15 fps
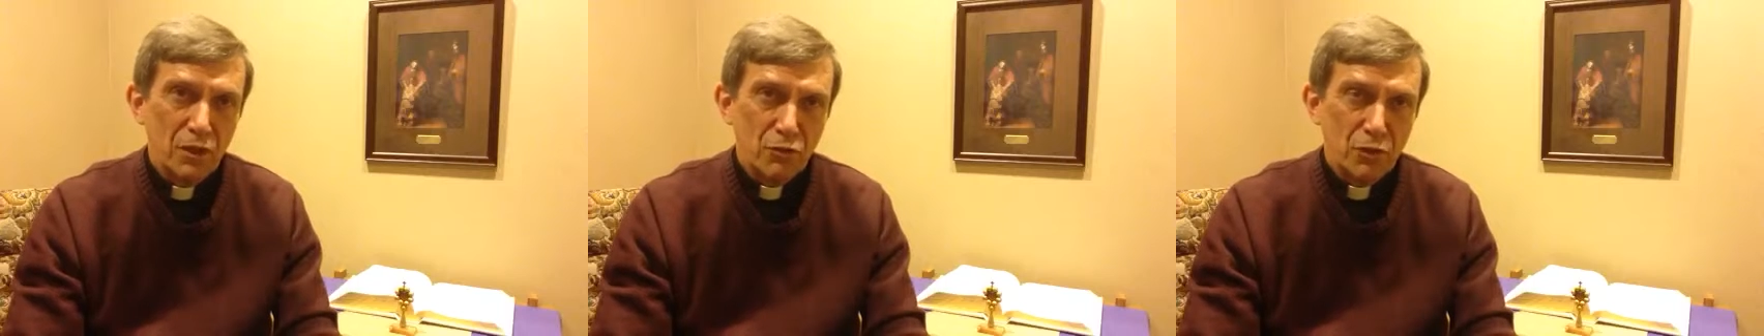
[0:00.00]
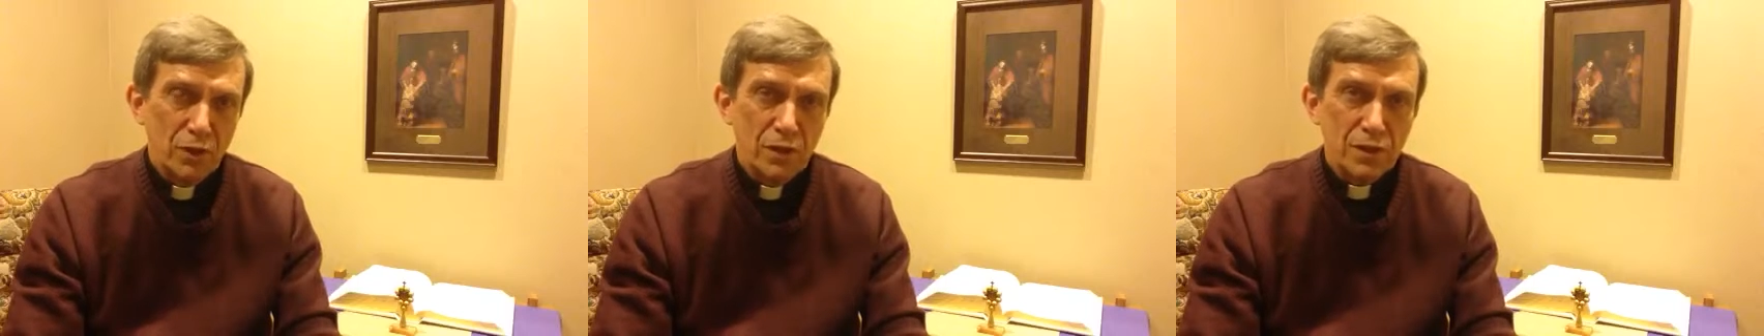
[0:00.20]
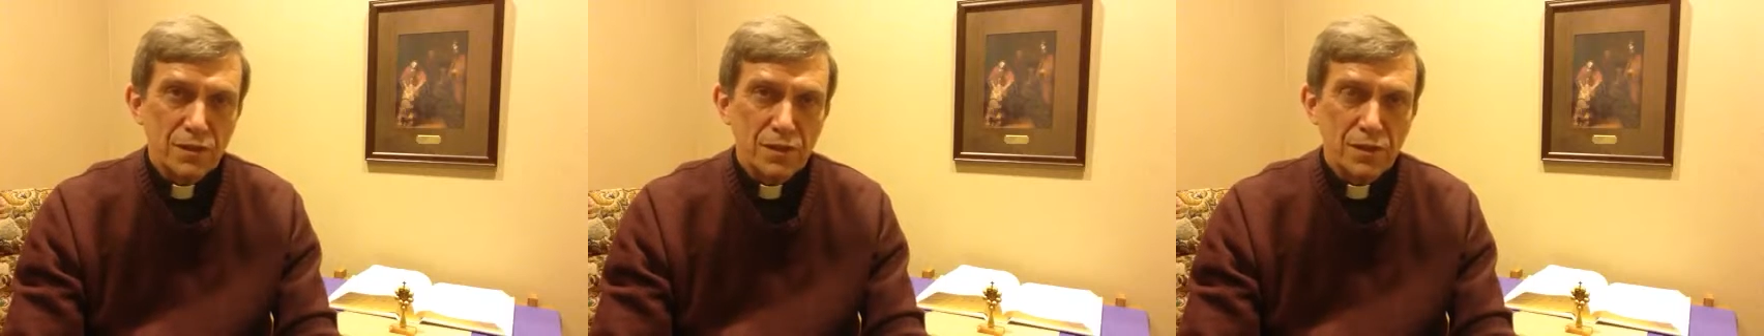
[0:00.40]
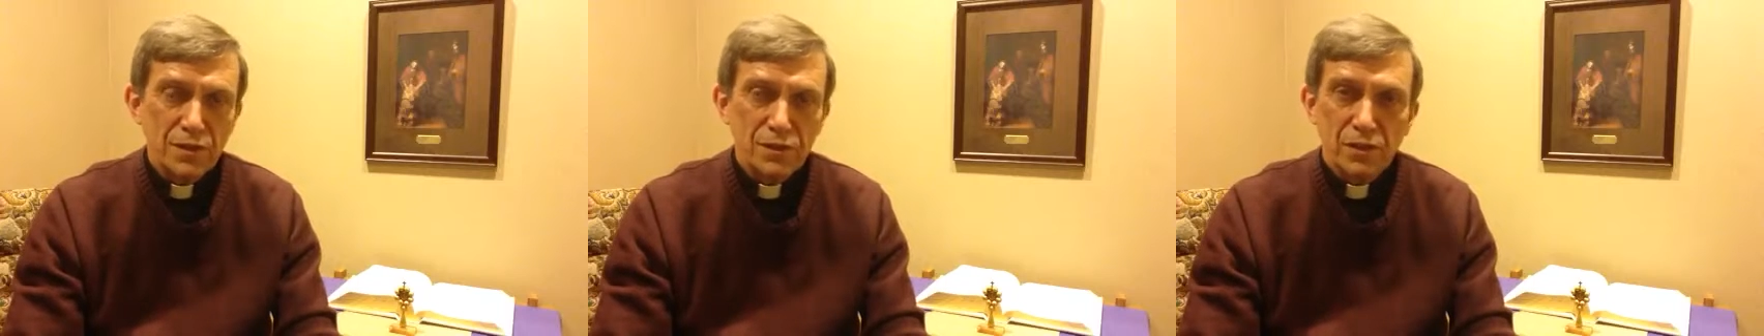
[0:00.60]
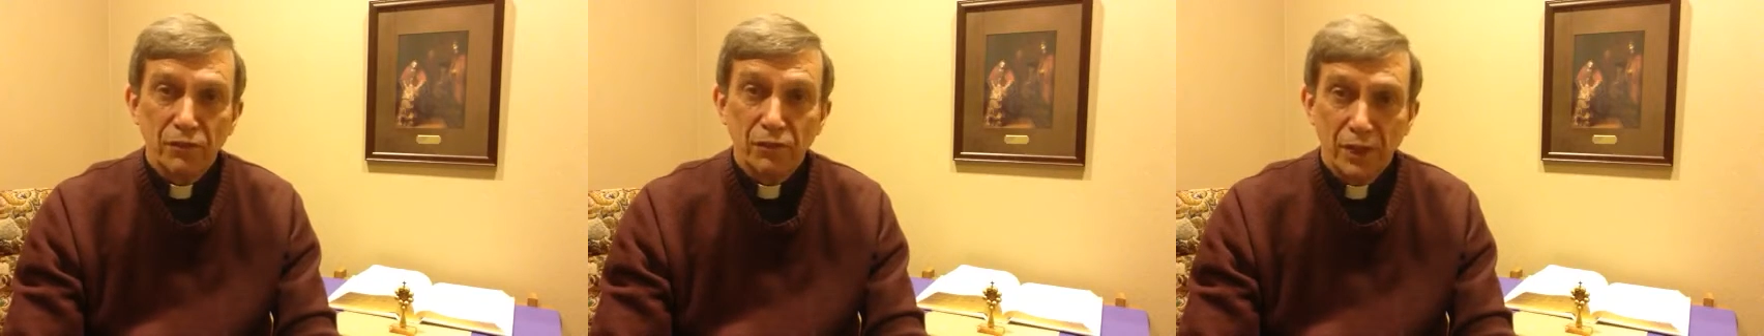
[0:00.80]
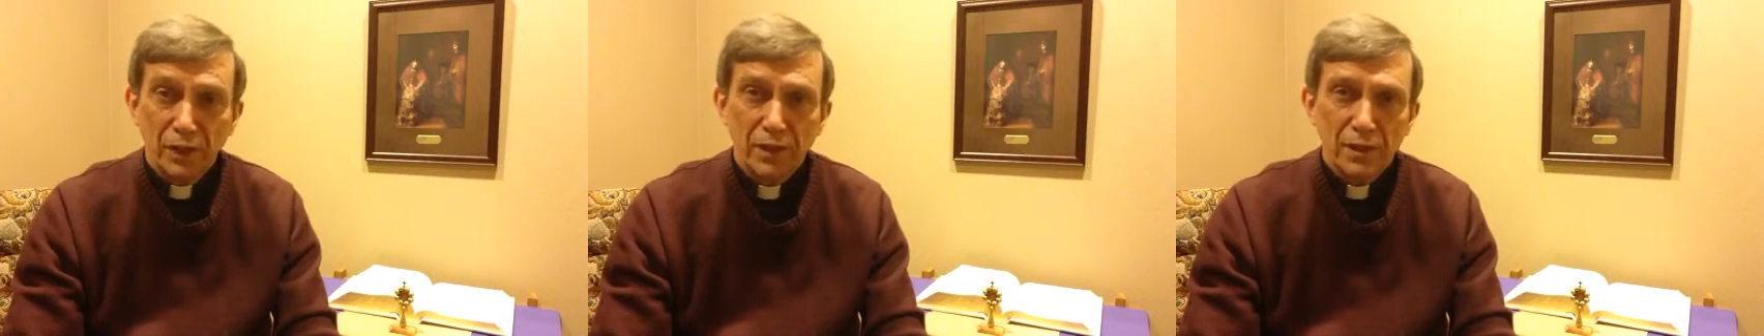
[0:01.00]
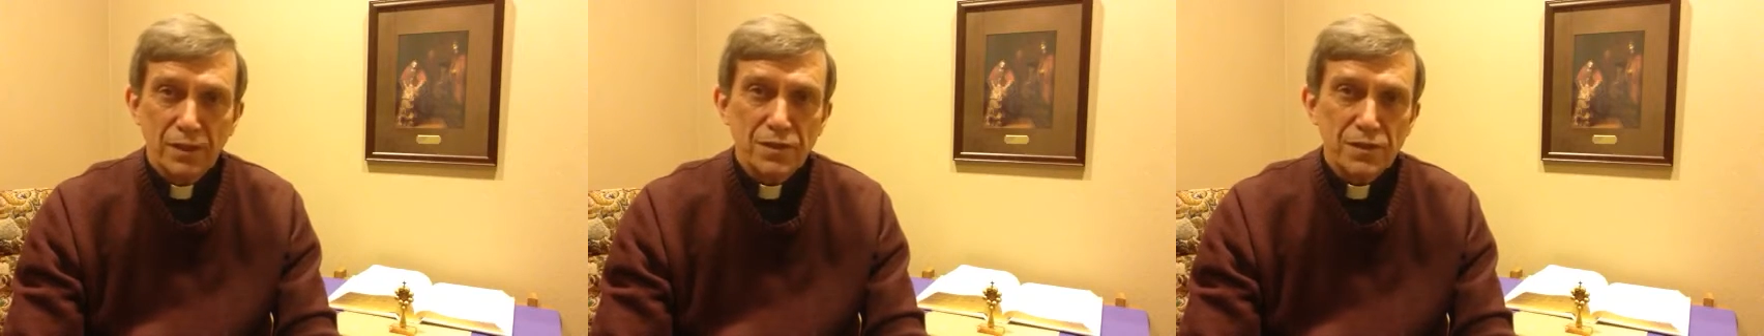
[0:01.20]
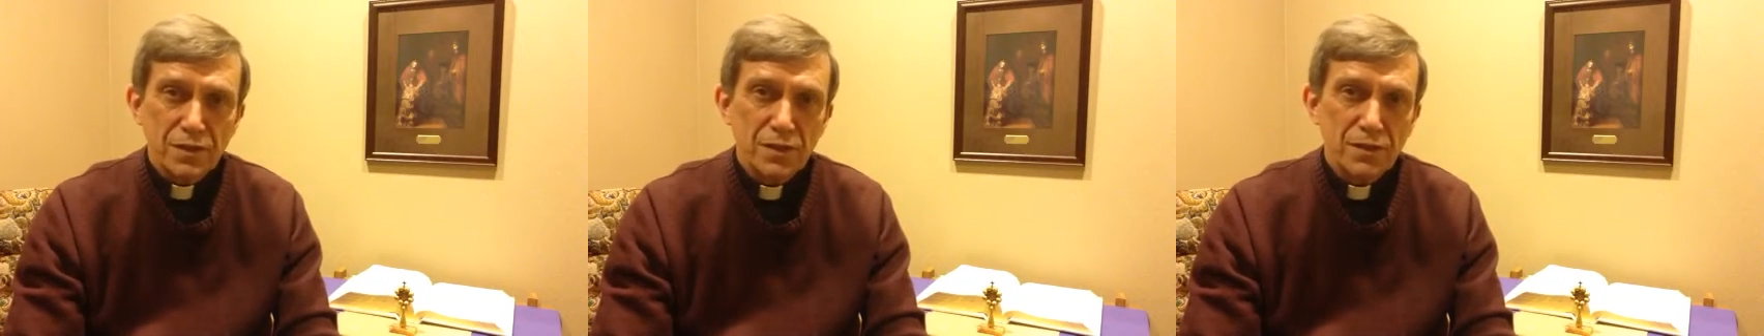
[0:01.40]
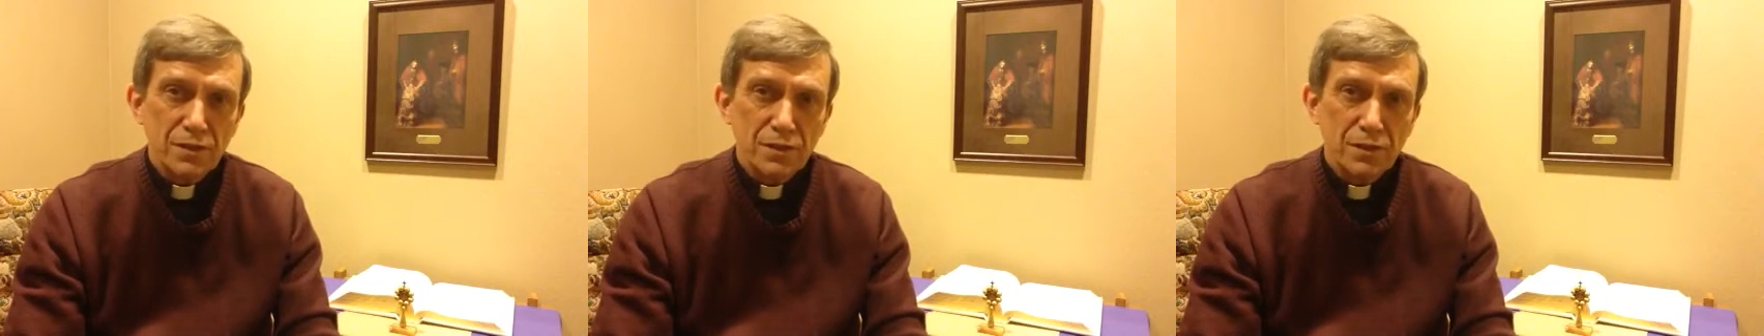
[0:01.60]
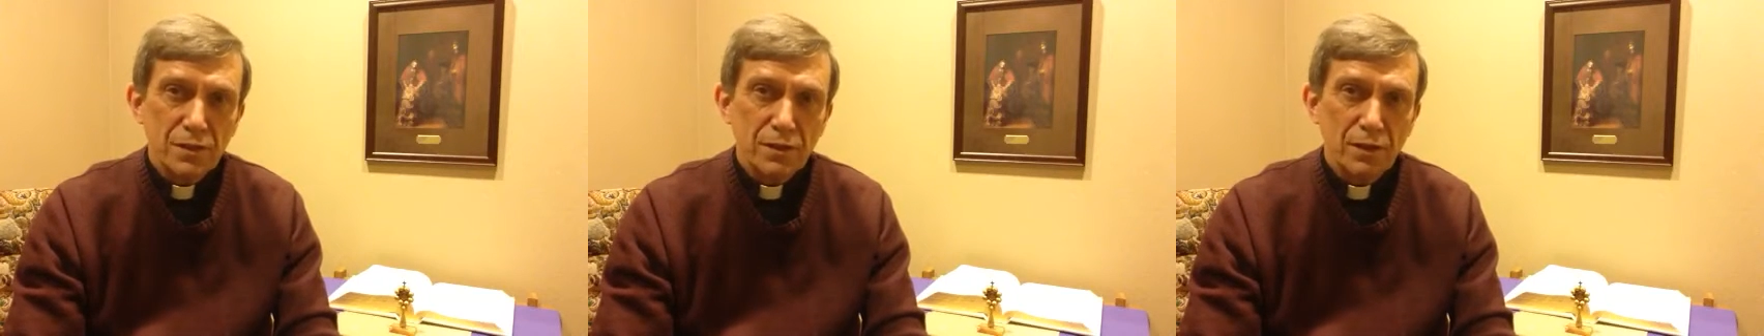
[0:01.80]
during the season of Lent, the
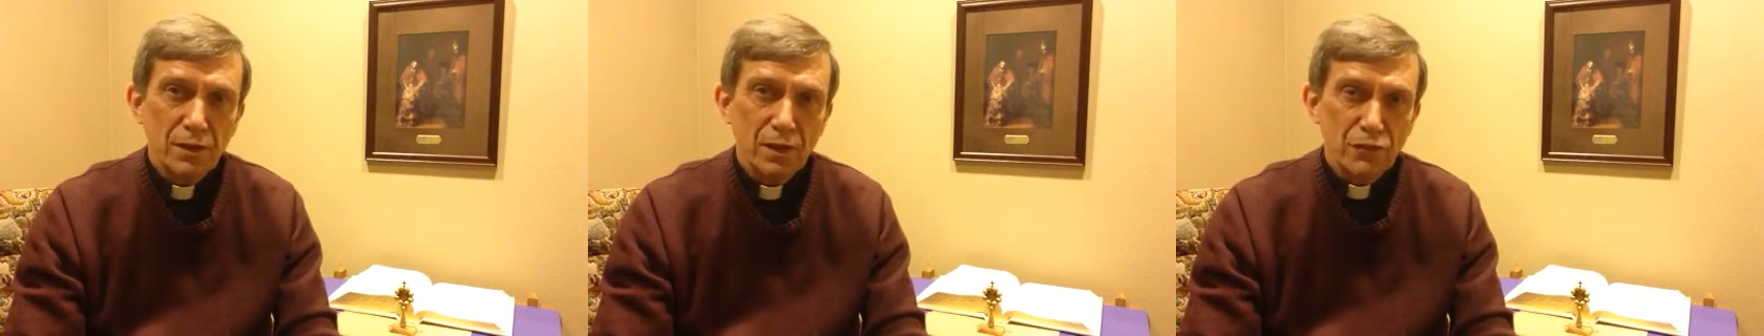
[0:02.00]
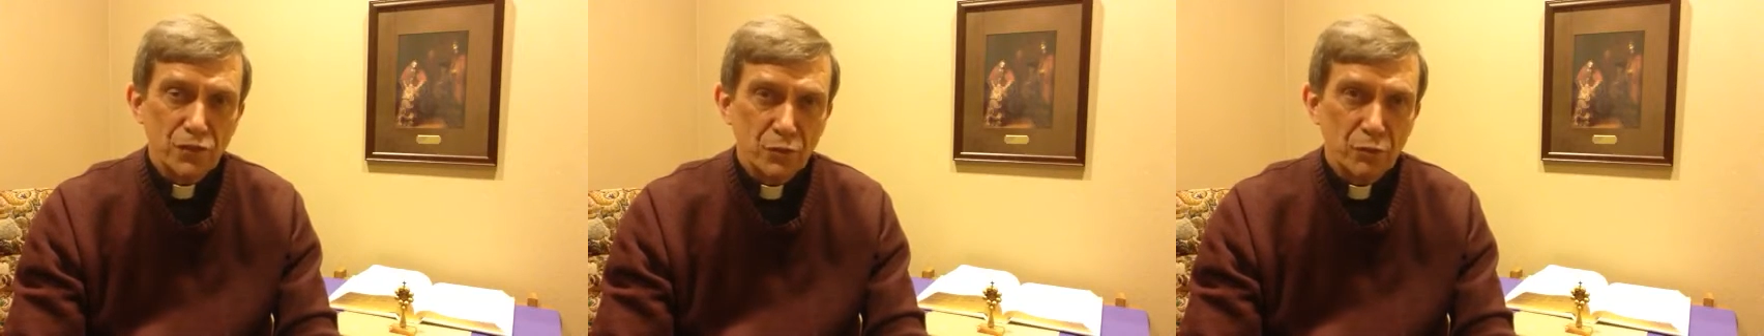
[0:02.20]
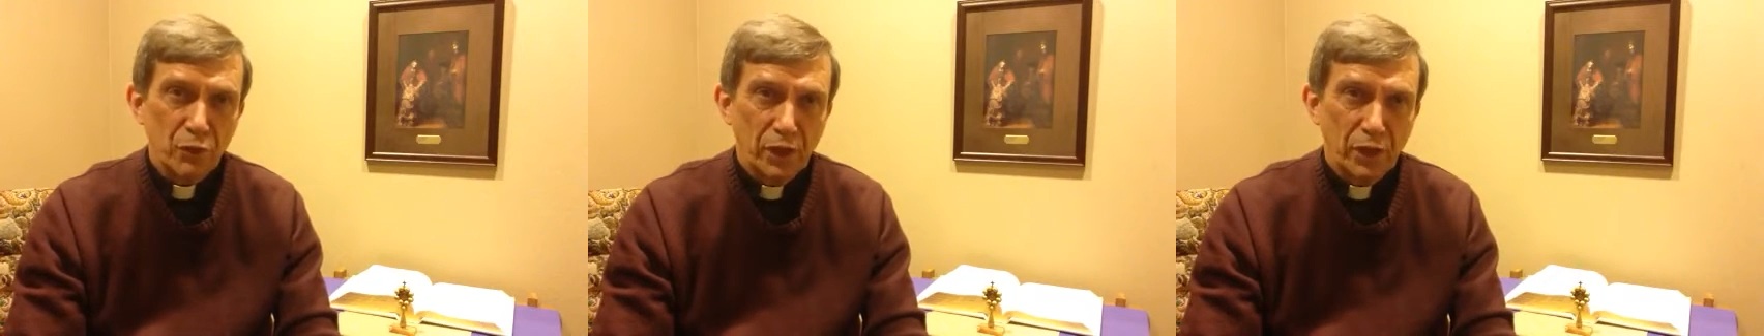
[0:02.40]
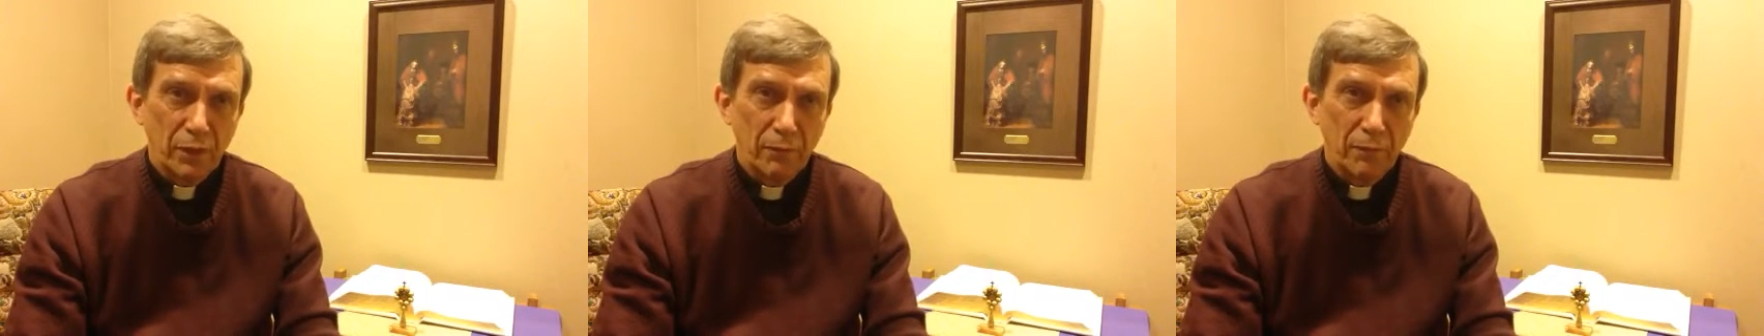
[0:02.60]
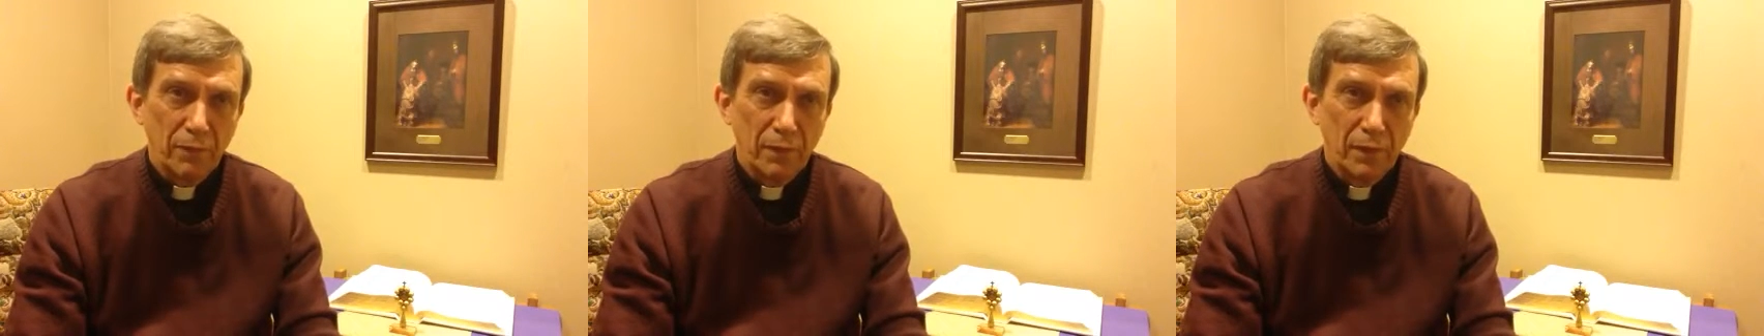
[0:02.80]
season of spring.